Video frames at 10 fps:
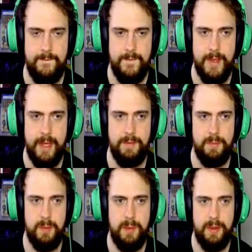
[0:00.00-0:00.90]
They'd have to
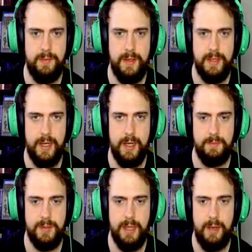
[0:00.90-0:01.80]
bump it 3
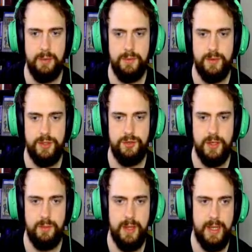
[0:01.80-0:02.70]
times, and that would
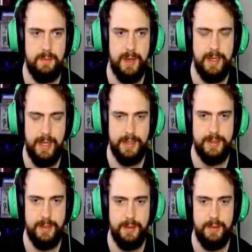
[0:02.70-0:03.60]
restrict what they can play next
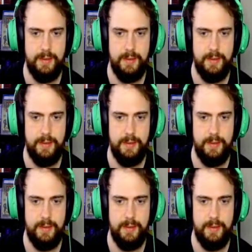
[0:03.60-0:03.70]
turn.